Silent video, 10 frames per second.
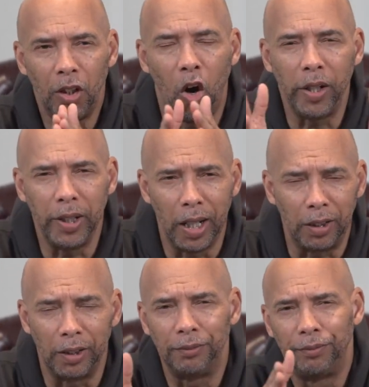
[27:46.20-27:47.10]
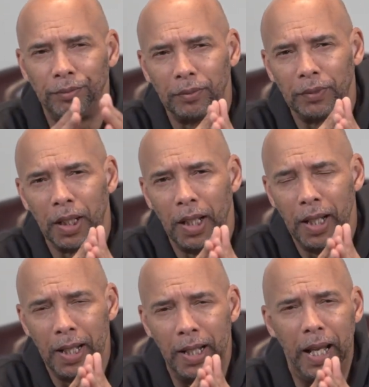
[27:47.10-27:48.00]
caught nothing,
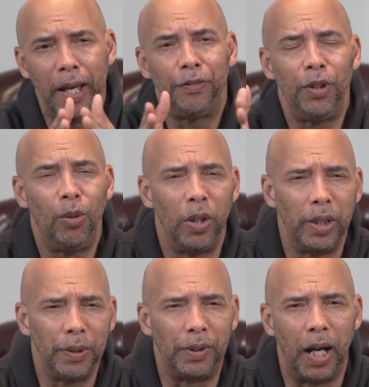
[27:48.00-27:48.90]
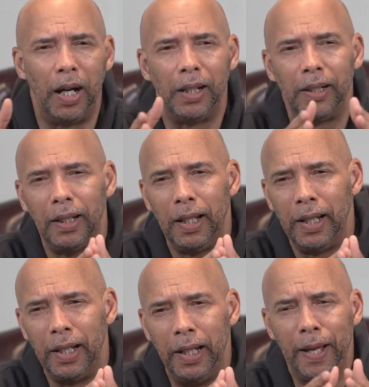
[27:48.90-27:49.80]
left the word of God,
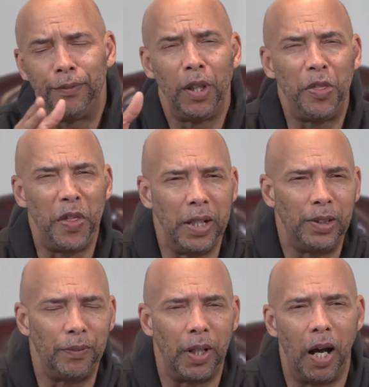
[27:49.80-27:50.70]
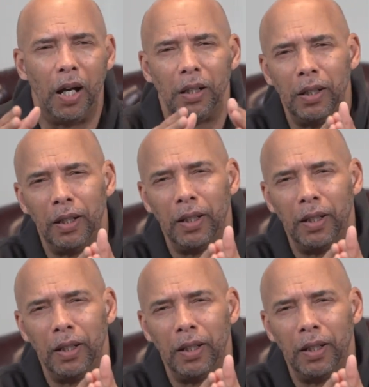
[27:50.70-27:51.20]
left the things of God,